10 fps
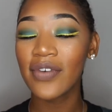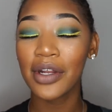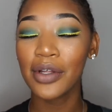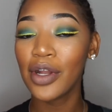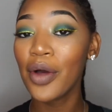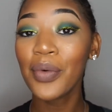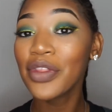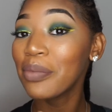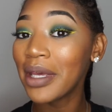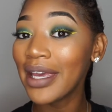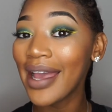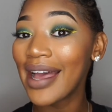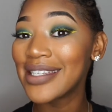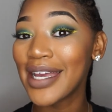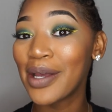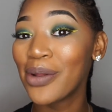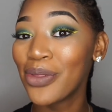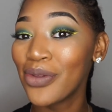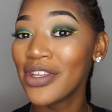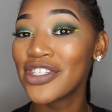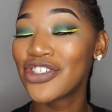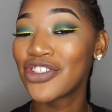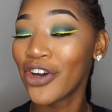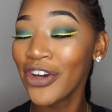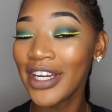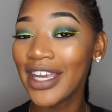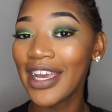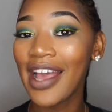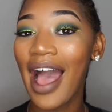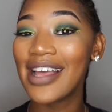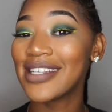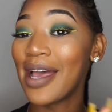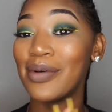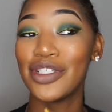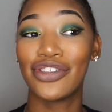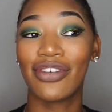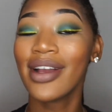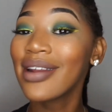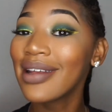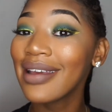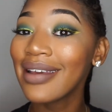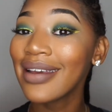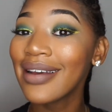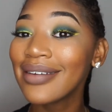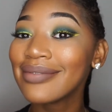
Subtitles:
follow along with me as I go through this journey as I was struggling.